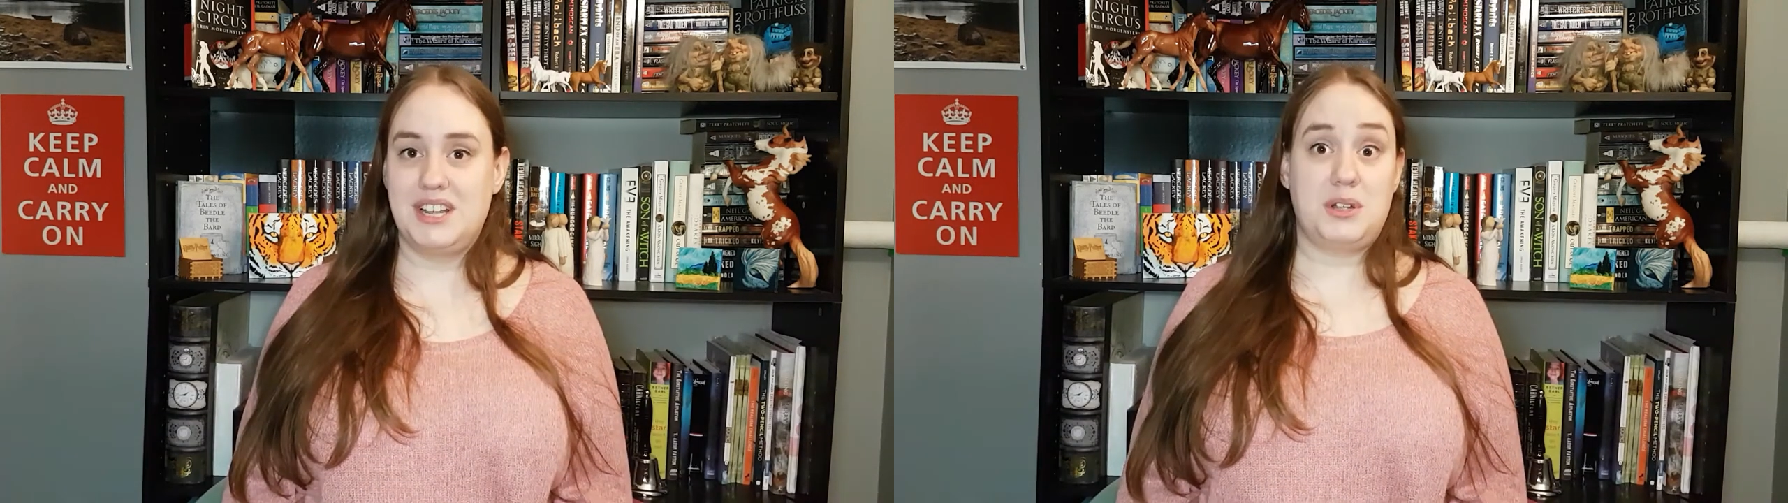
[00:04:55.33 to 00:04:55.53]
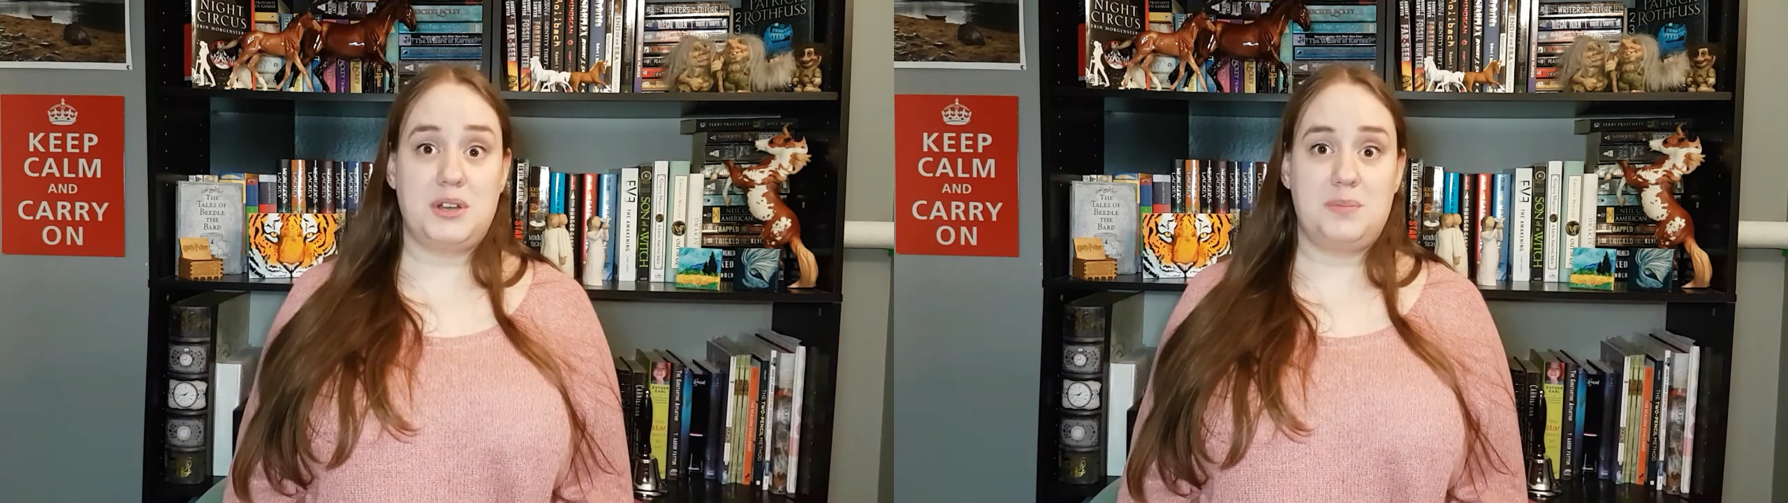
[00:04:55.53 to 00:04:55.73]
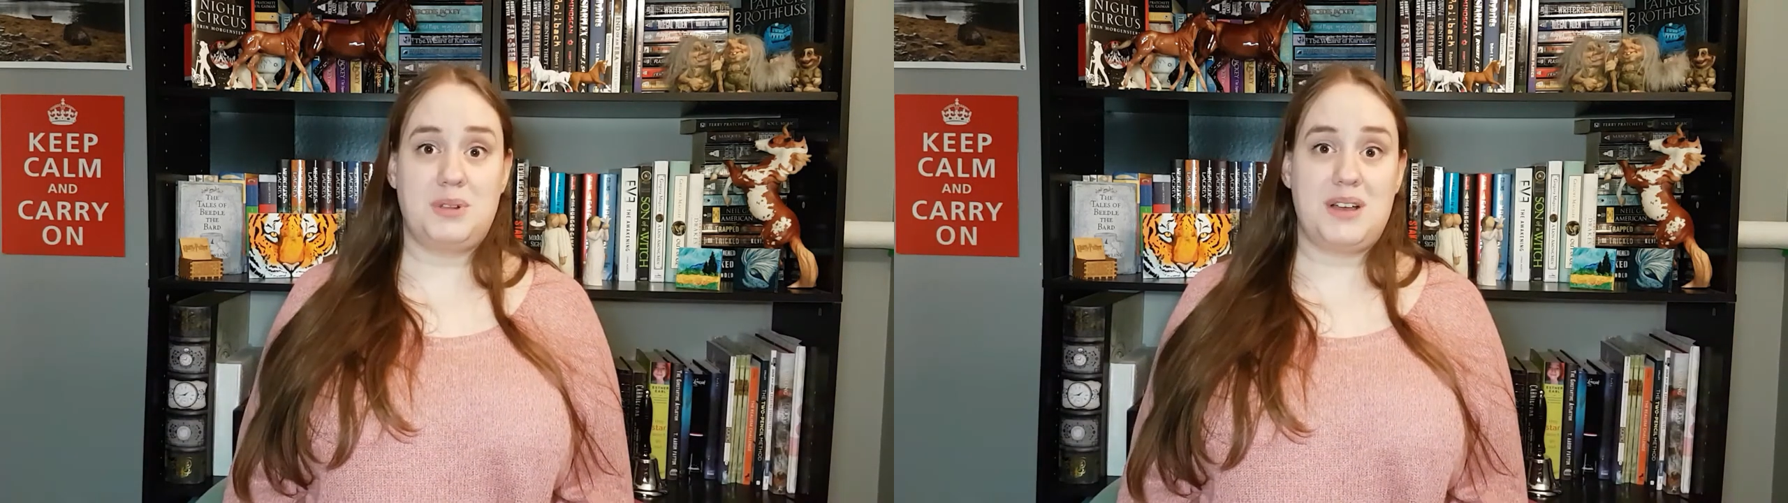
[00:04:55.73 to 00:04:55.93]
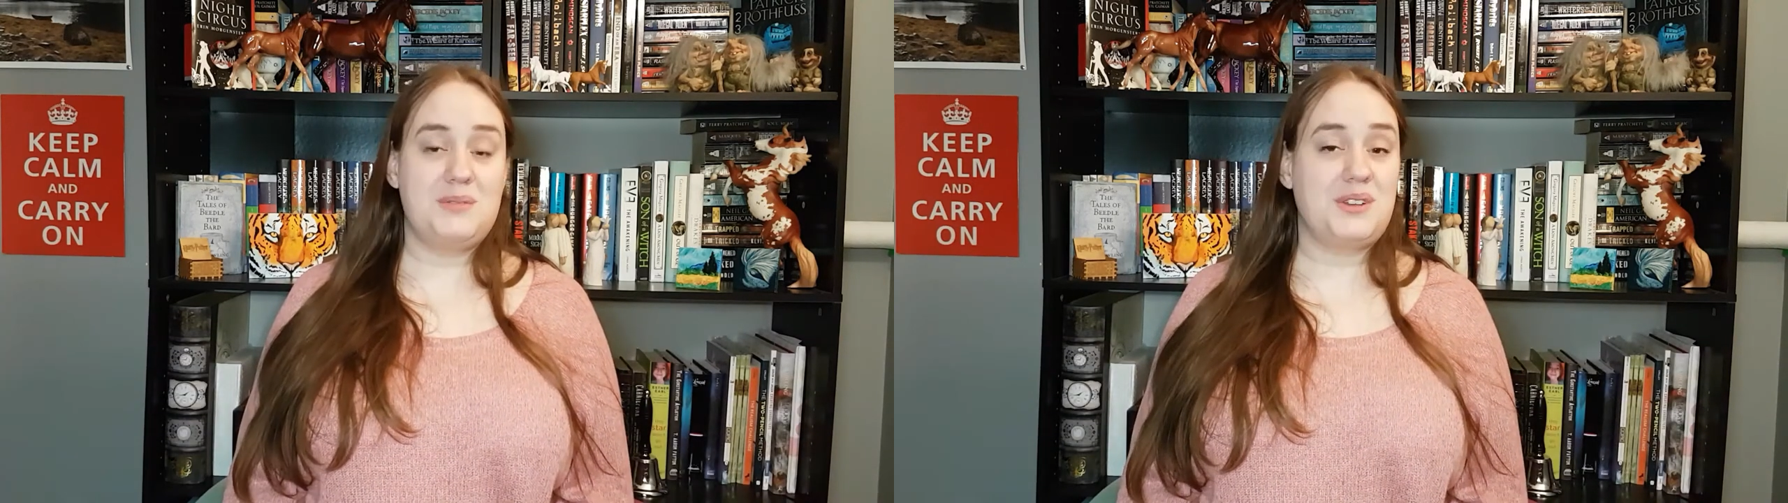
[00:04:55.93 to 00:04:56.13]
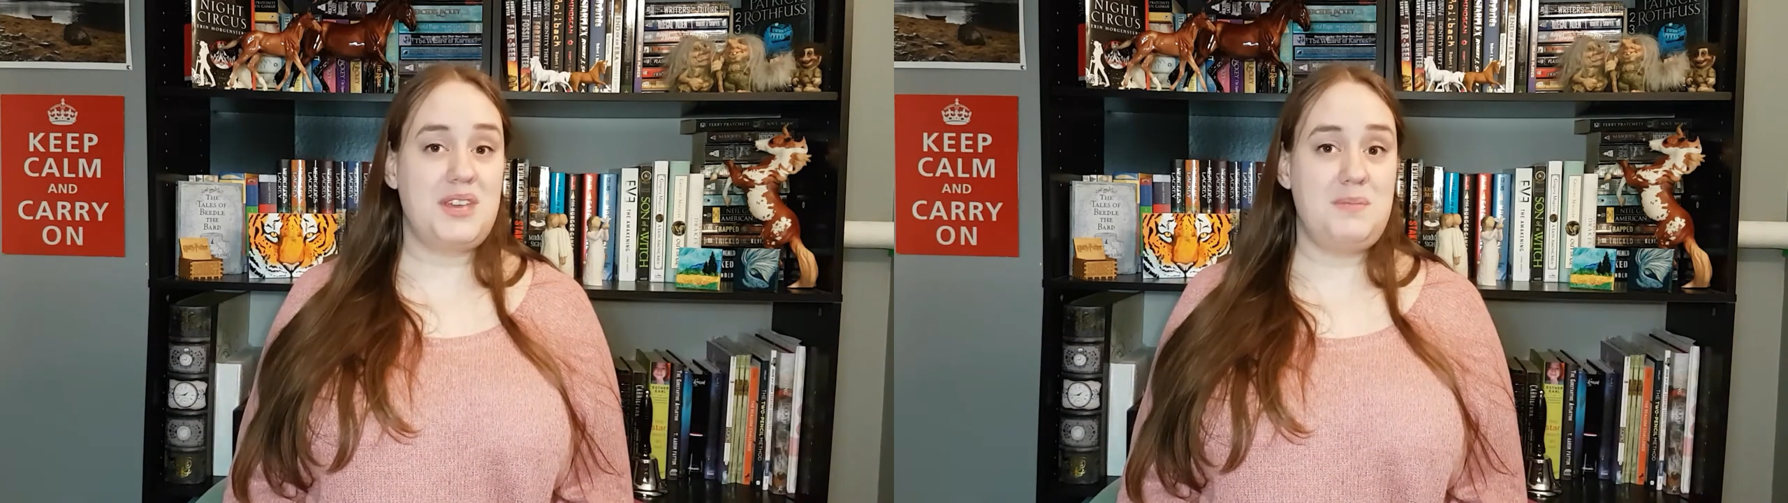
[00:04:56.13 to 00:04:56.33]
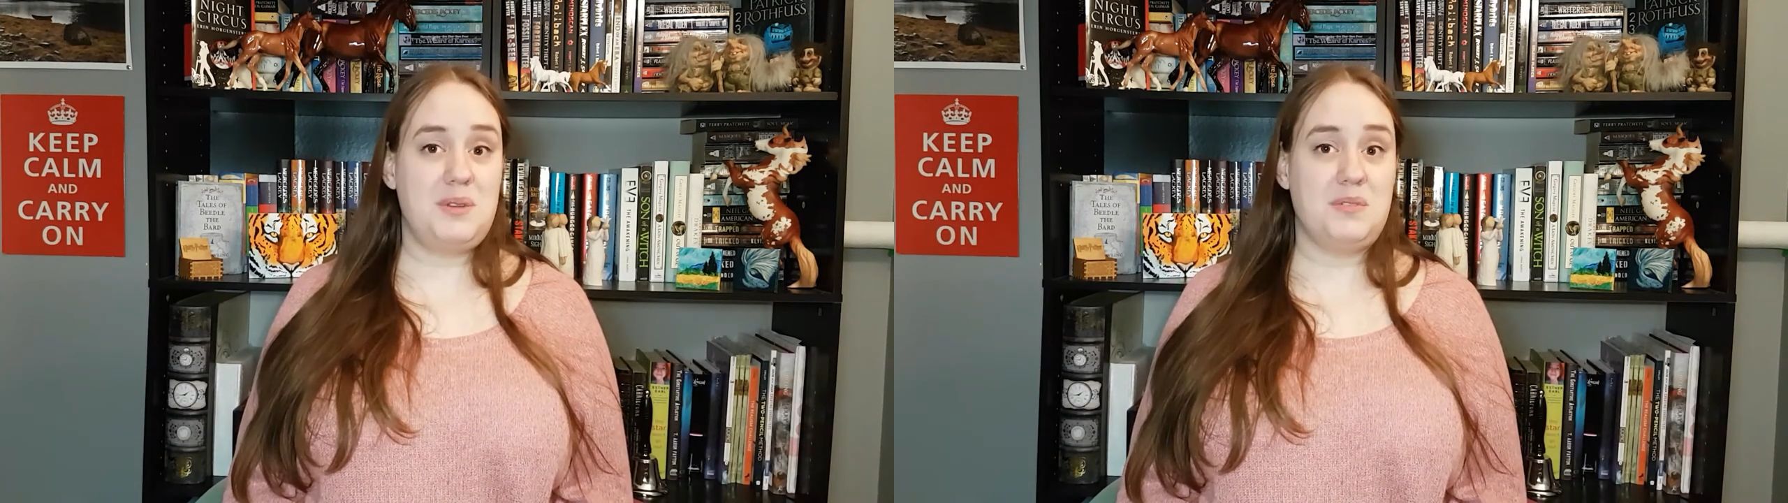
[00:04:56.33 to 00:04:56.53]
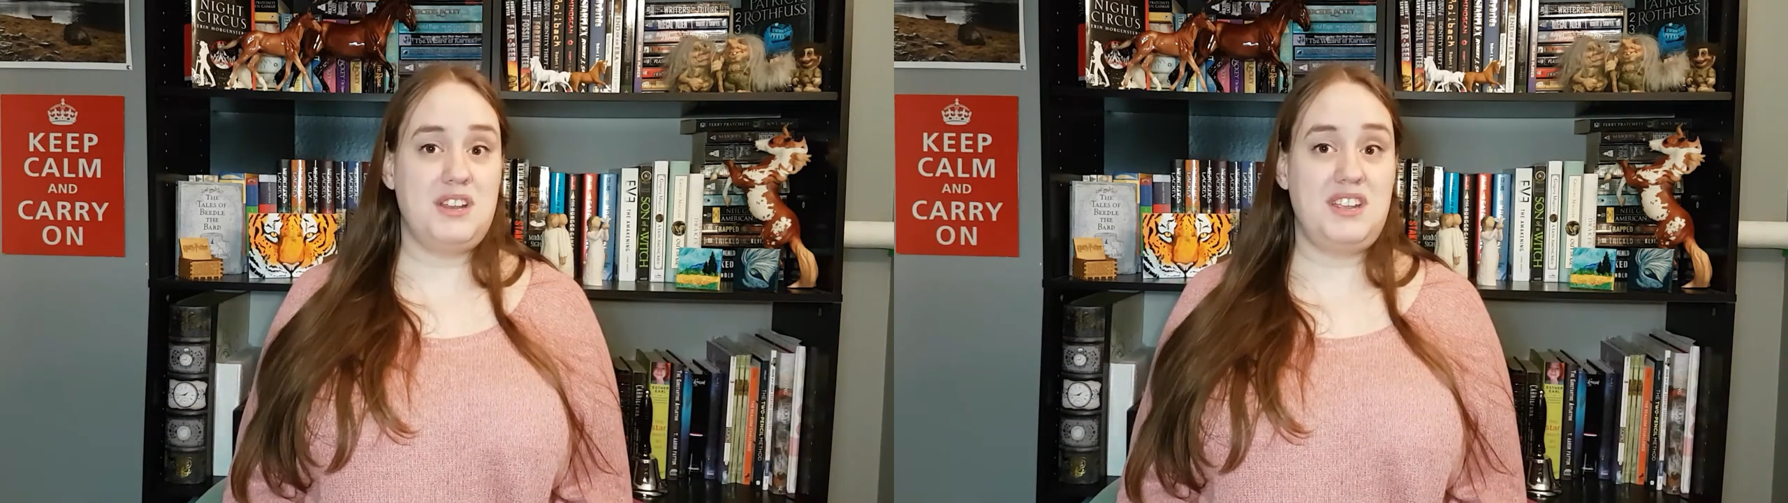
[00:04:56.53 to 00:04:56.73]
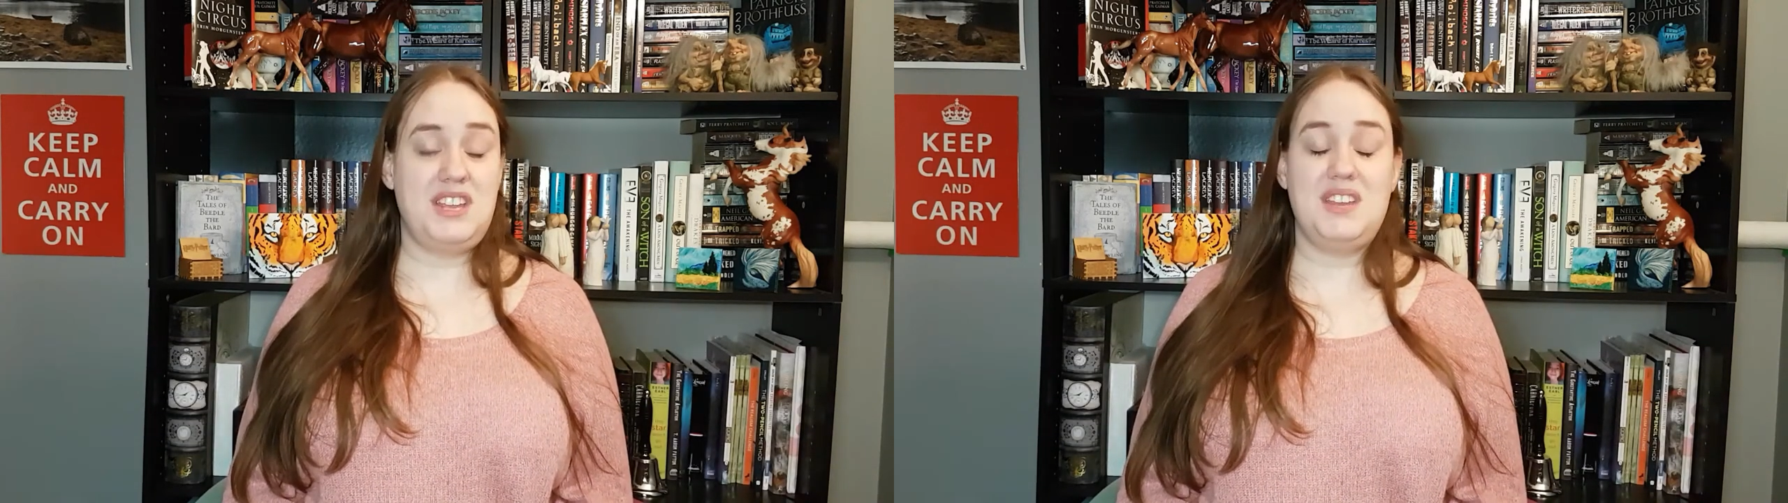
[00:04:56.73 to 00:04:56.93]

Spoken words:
but a good plot will keep me reading